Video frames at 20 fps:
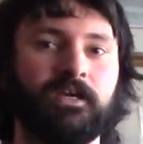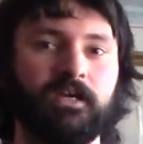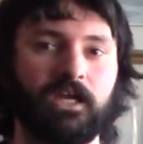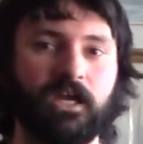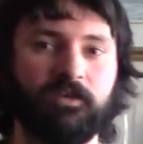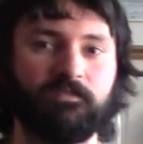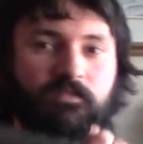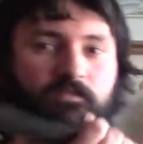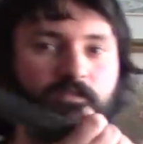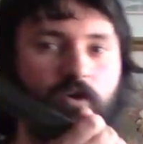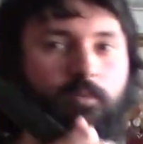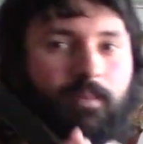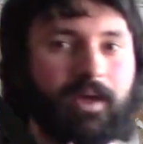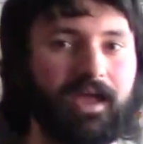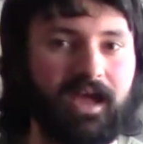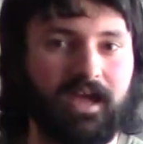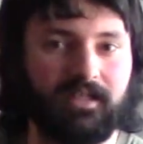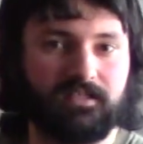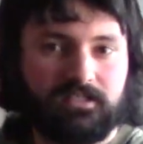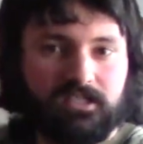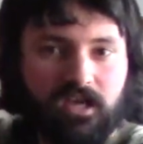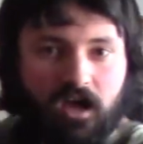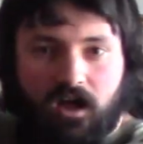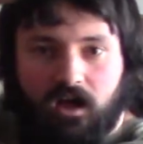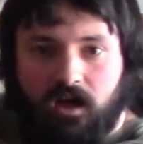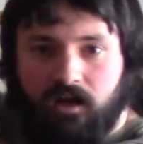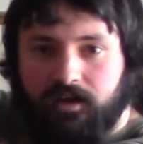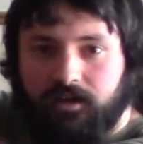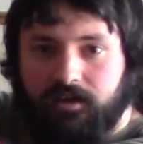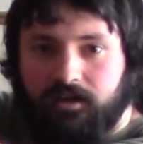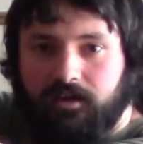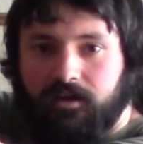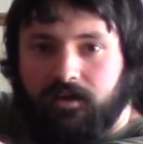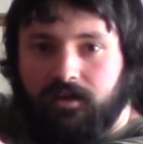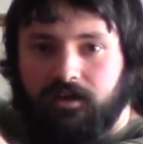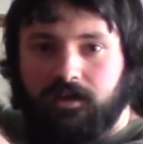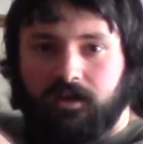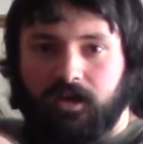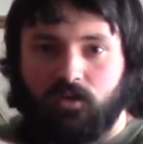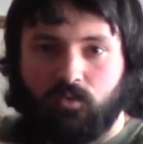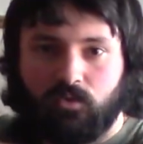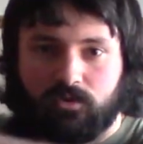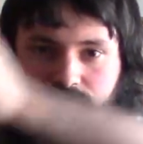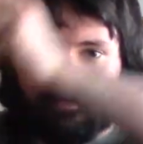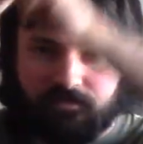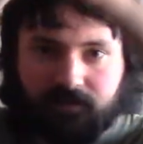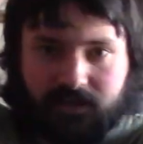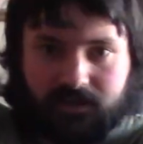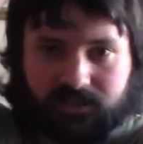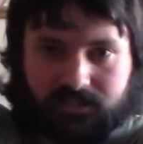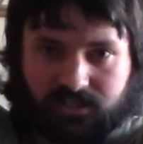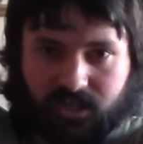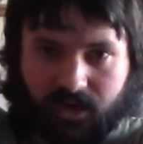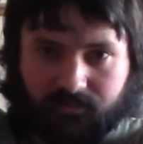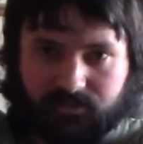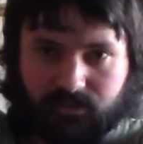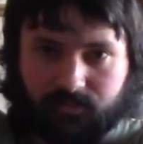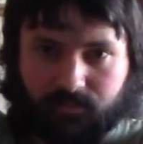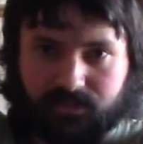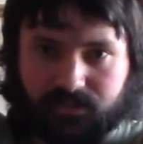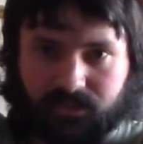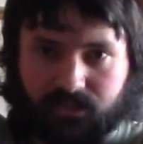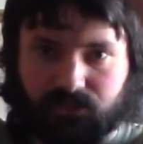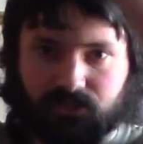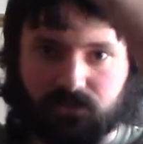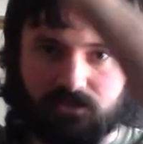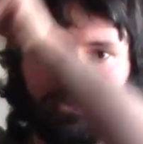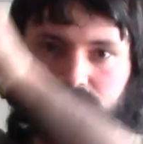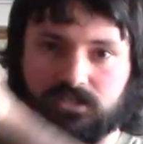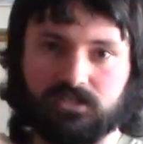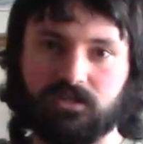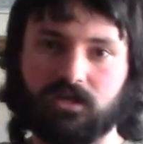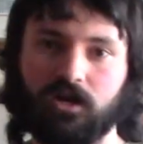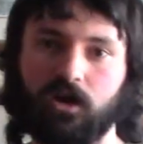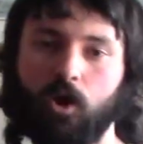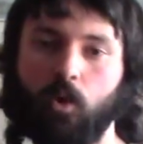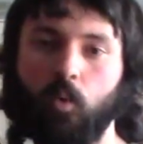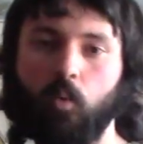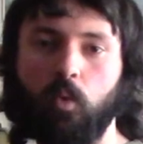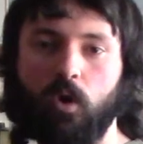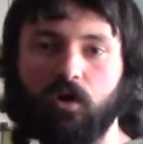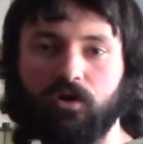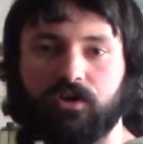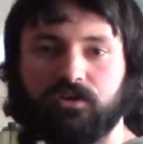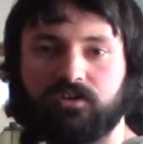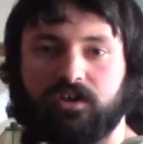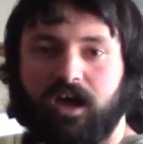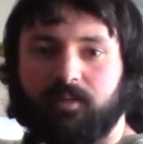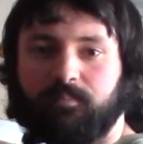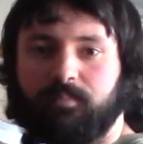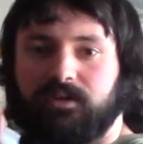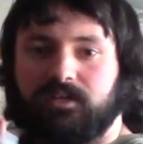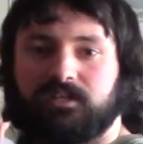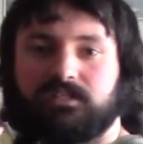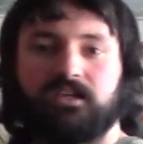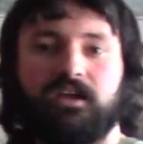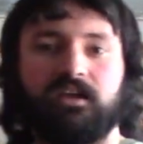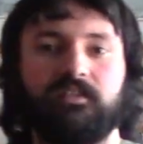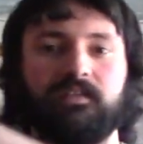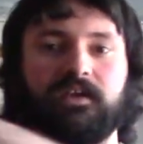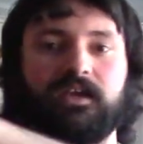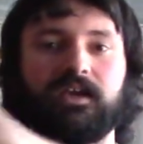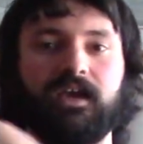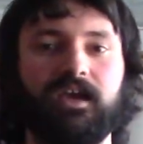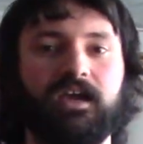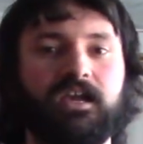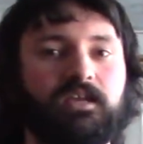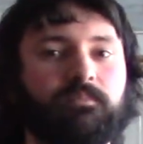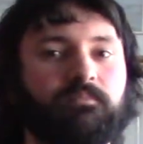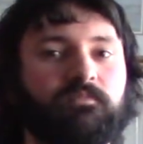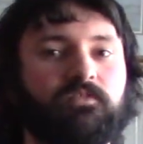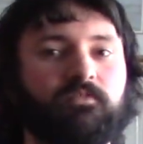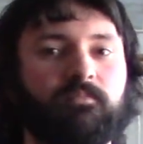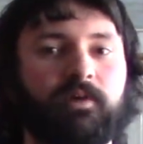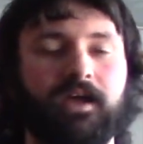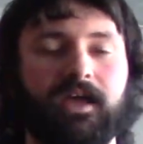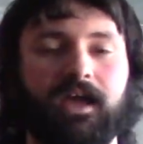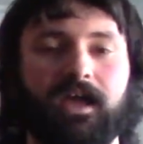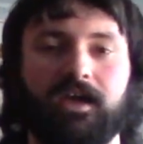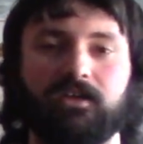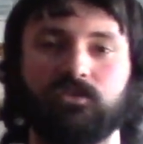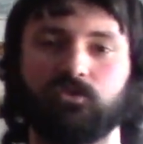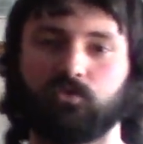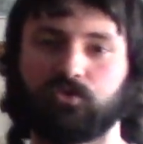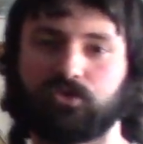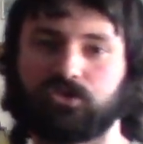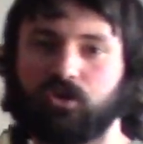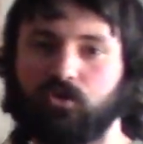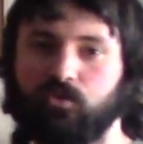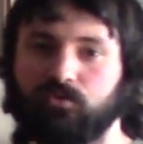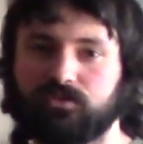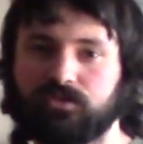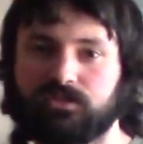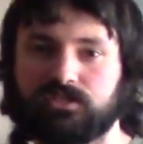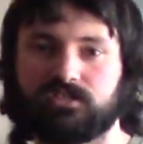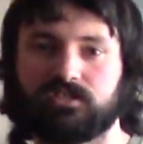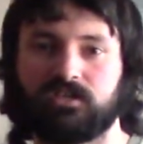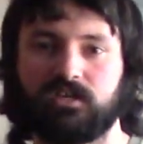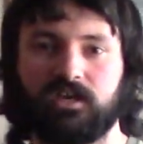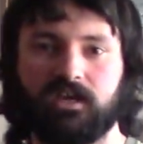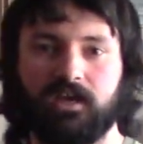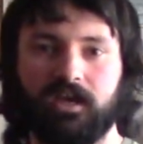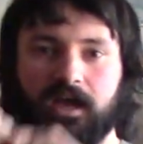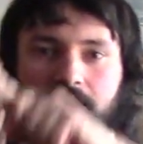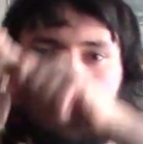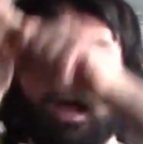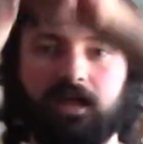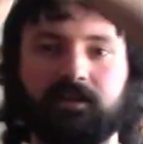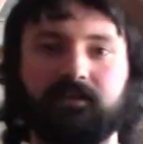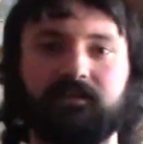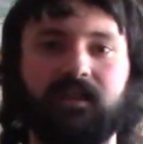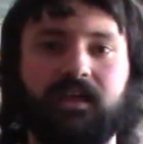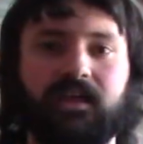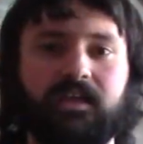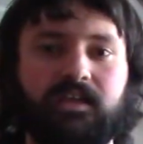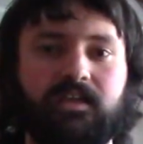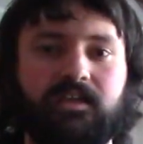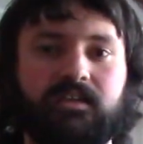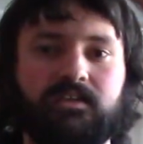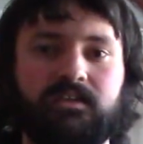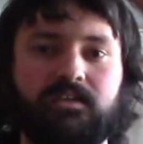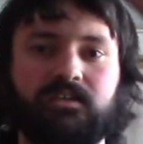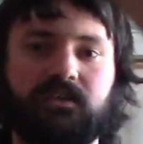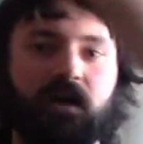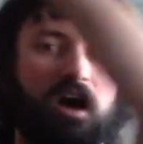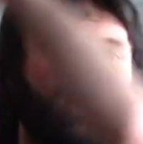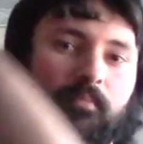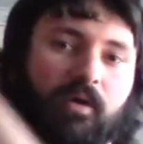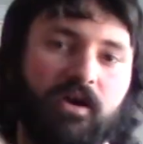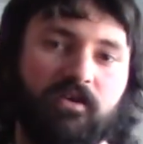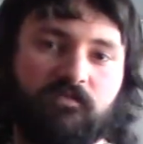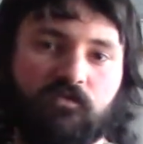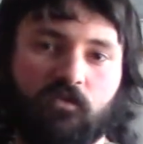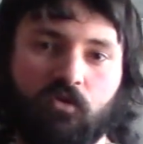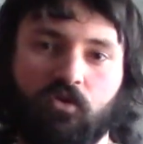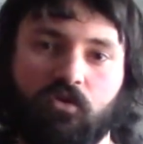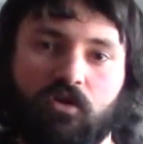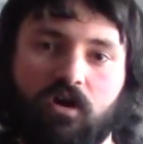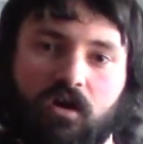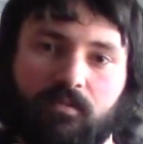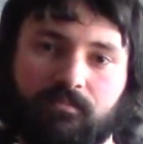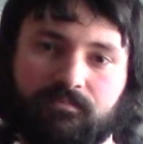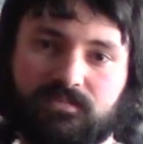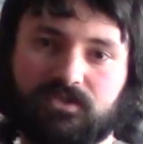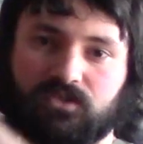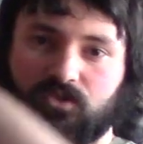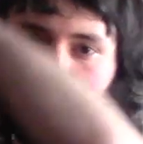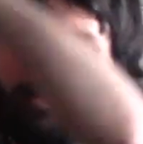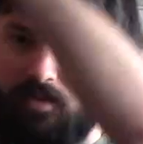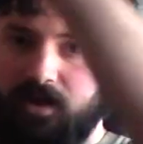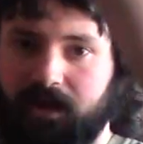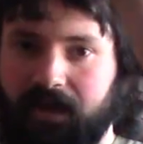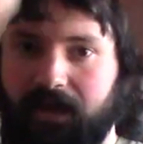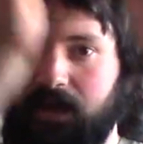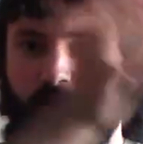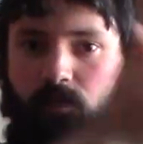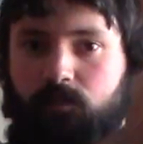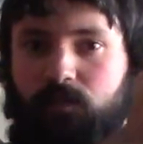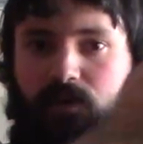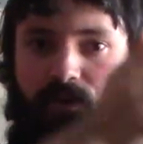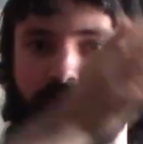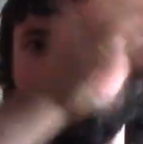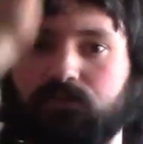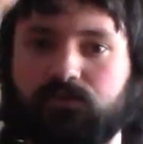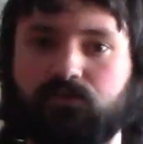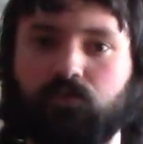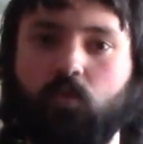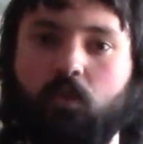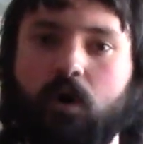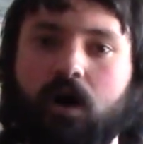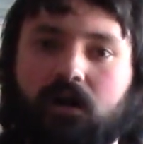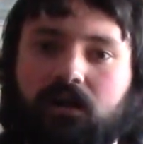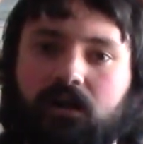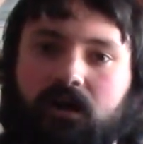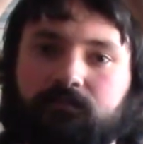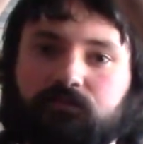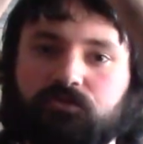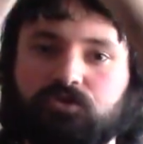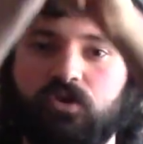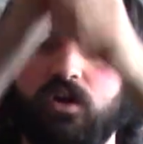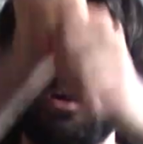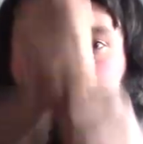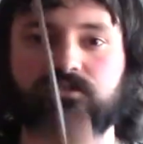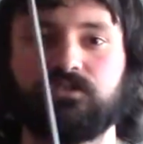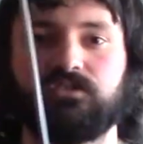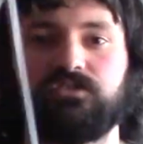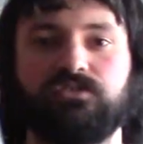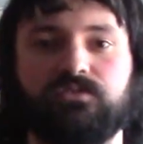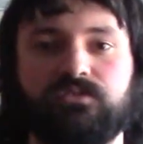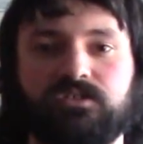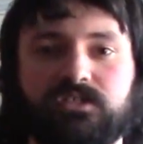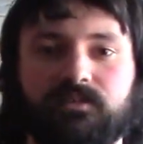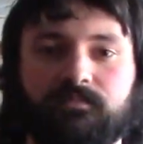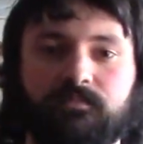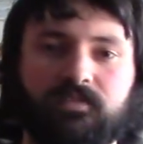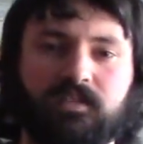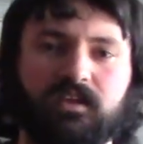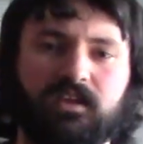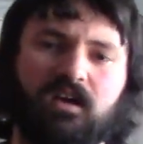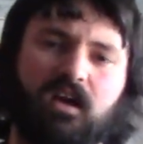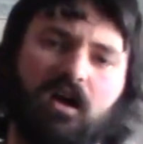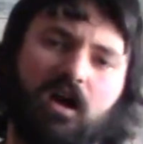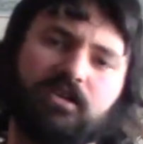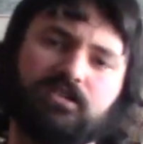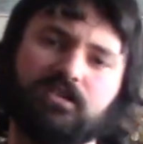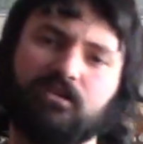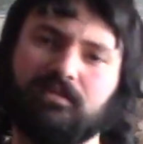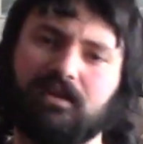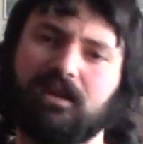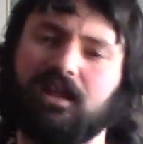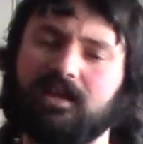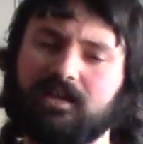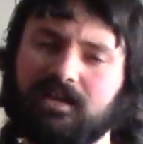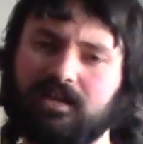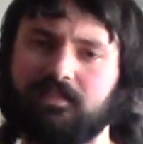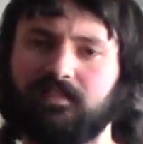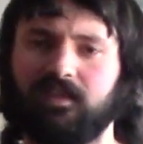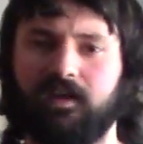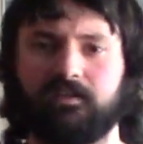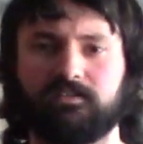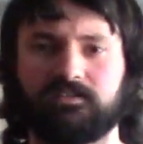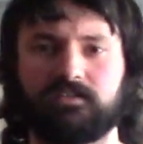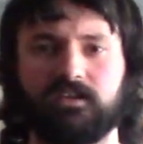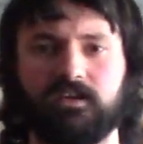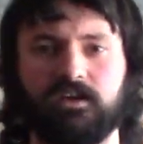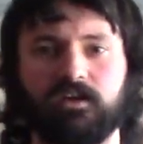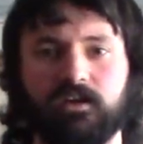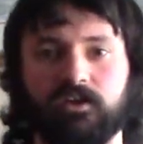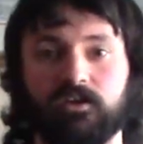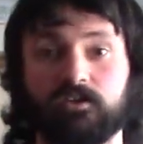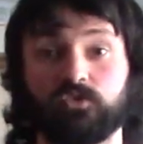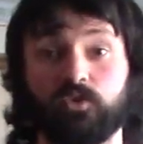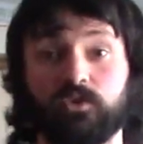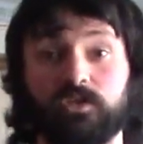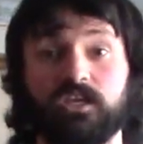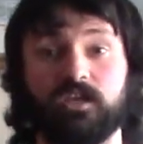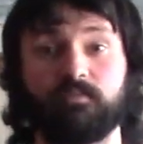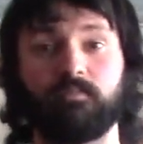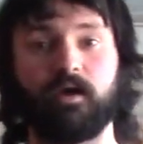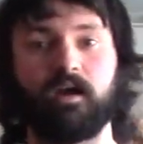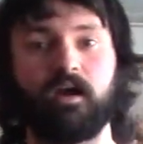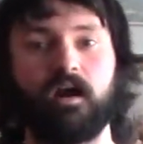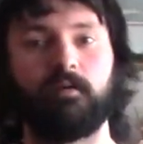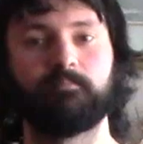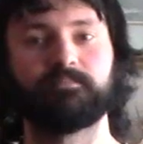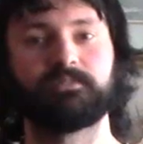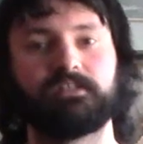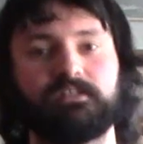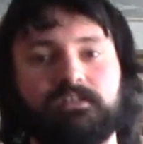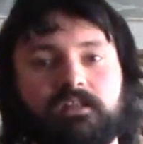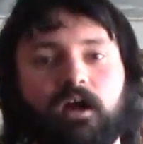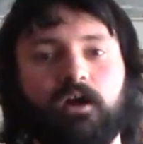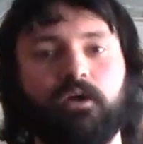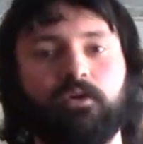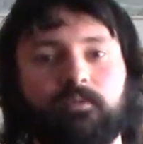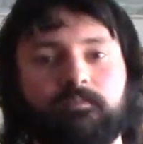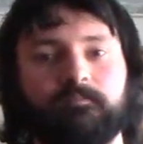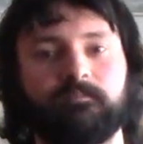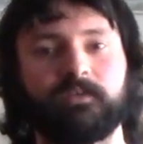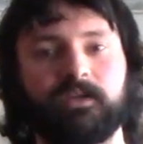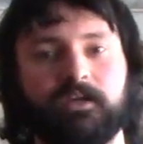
if I've got my hands high in one of these types of positions, what could happen is they aim for my head or shoulders and they cut my forearms or my elbows while I'm trying to do something. I don't like that. So I keep my arms low,